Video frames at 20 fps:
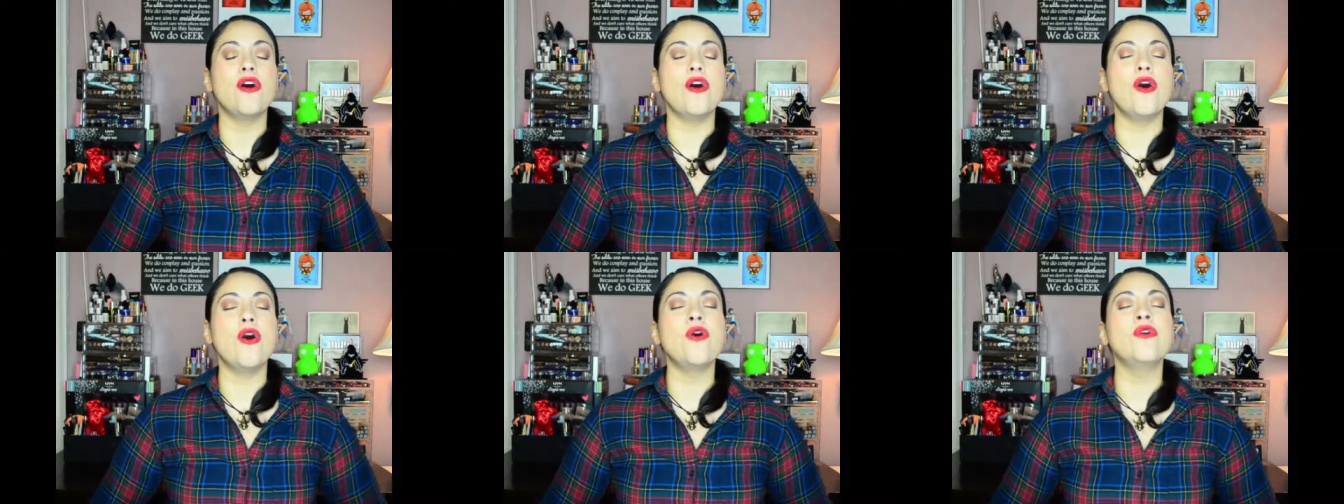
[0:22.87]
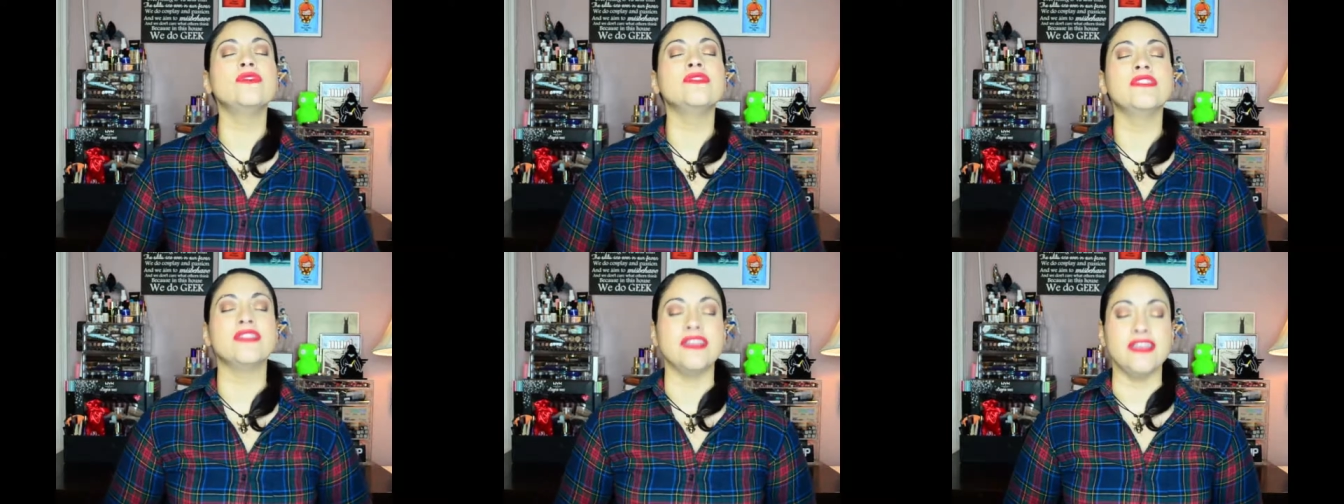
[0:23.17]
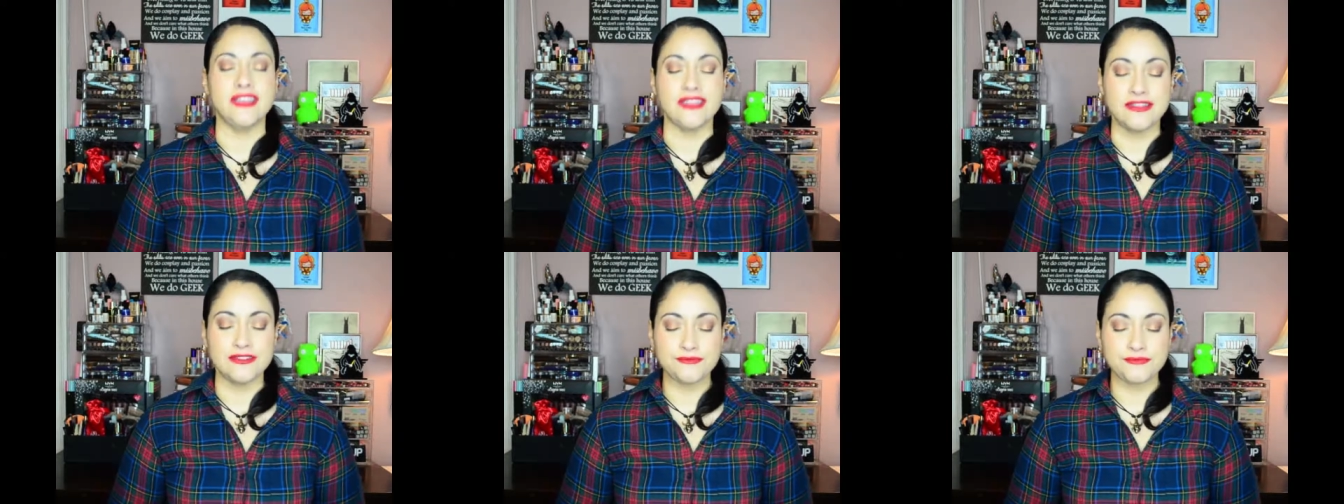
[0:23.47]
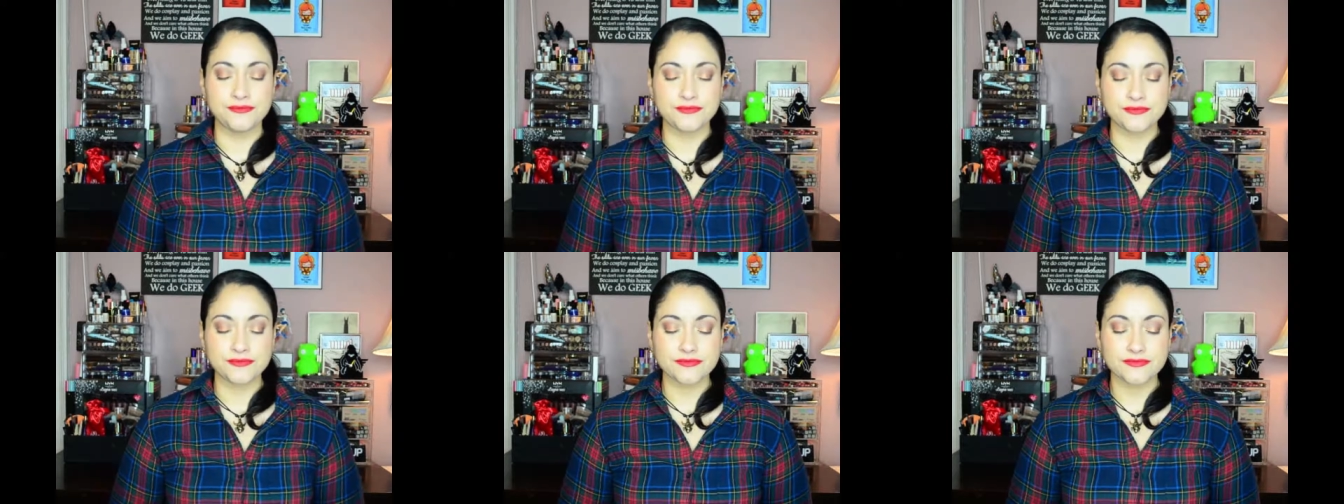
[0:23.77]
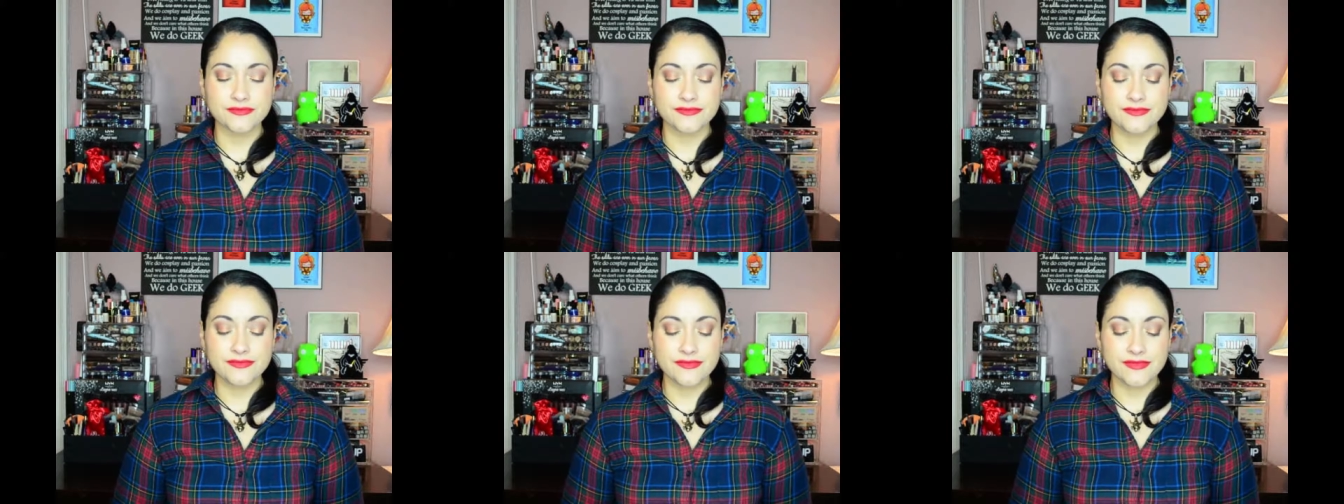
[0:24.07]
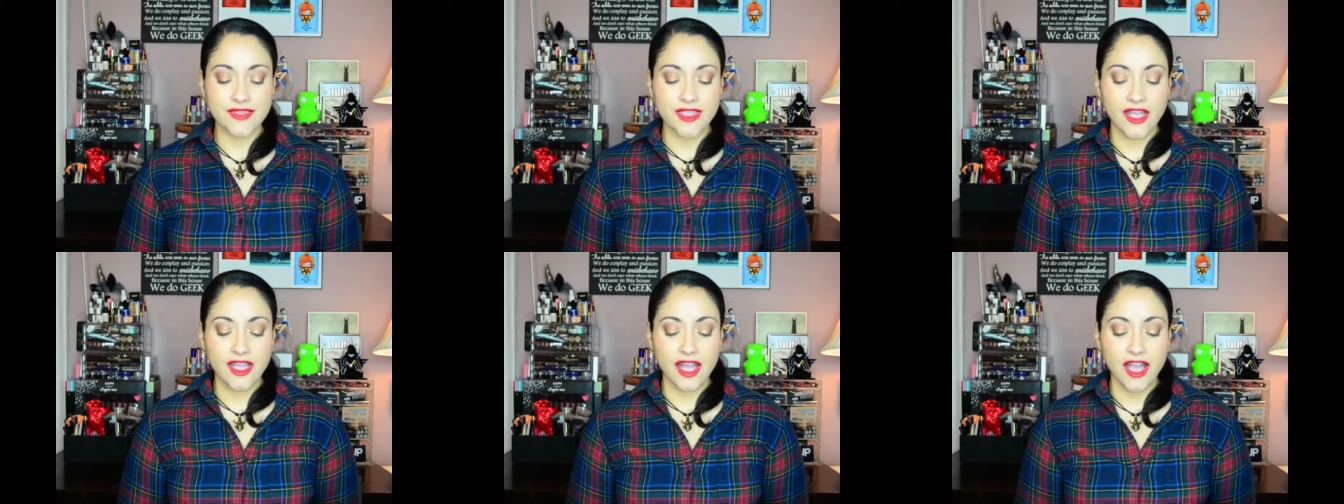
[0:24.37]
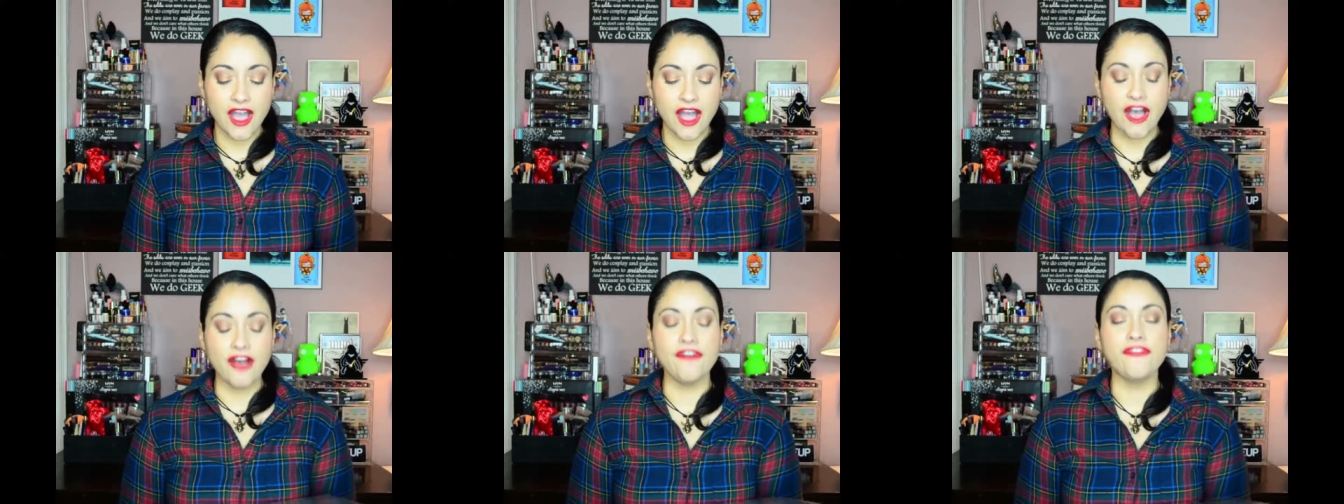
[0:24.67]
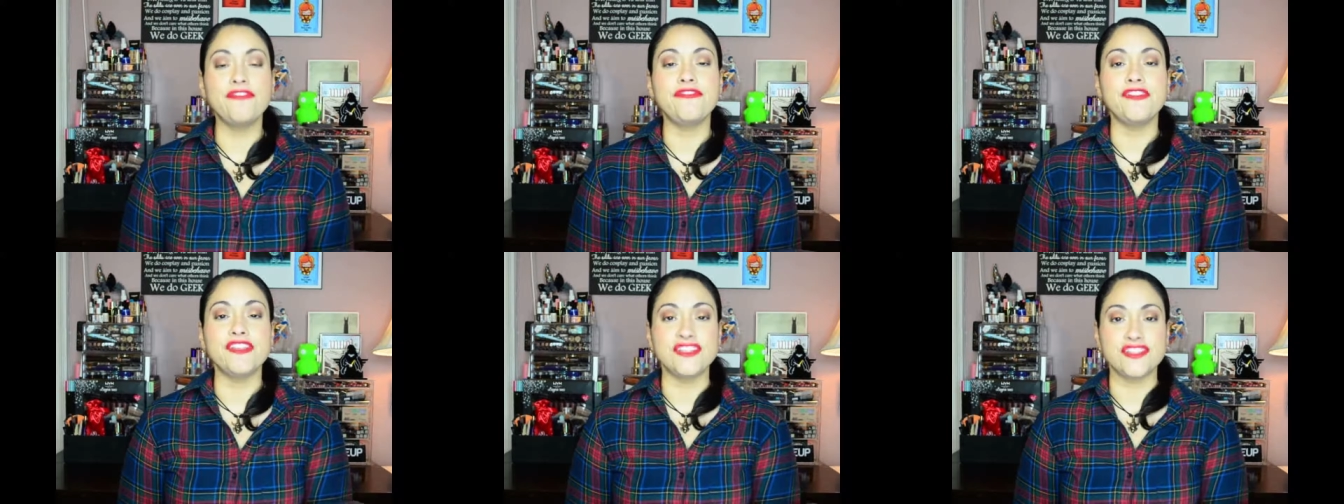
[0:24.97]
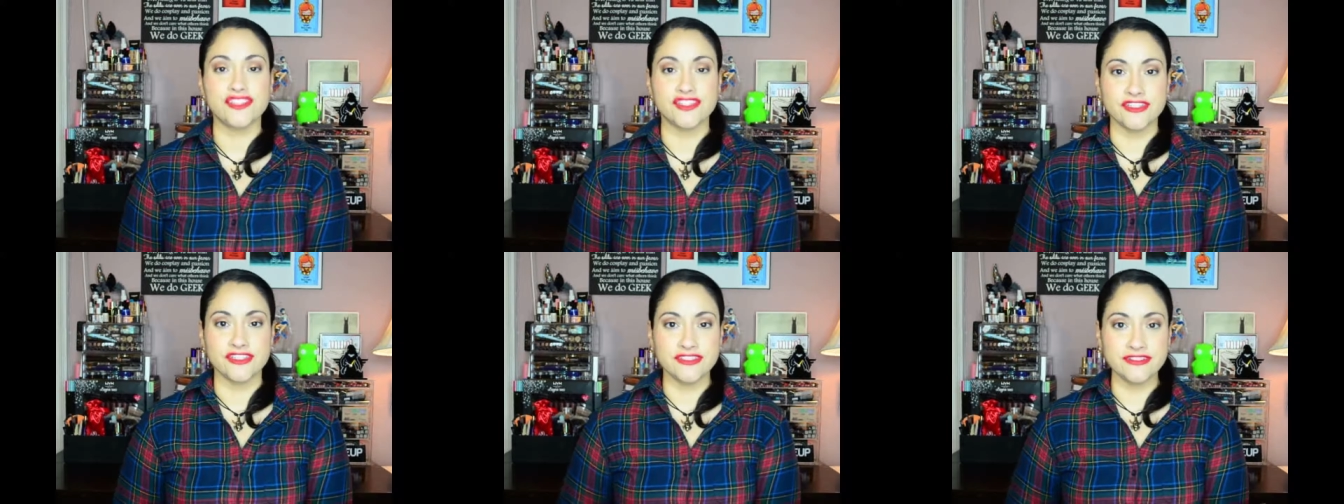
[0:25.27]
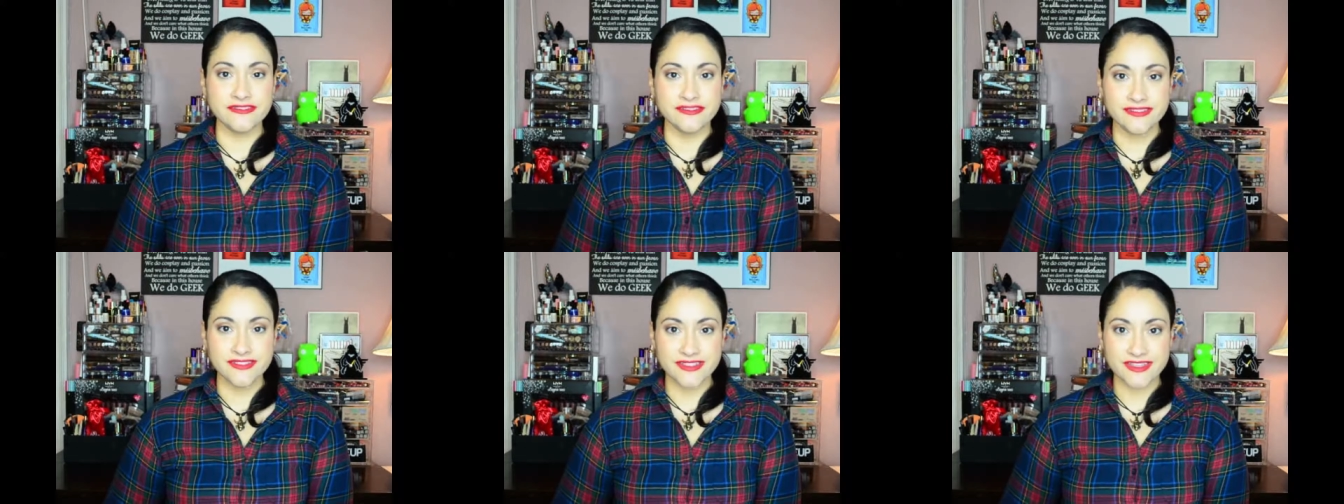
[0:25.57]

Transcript: only official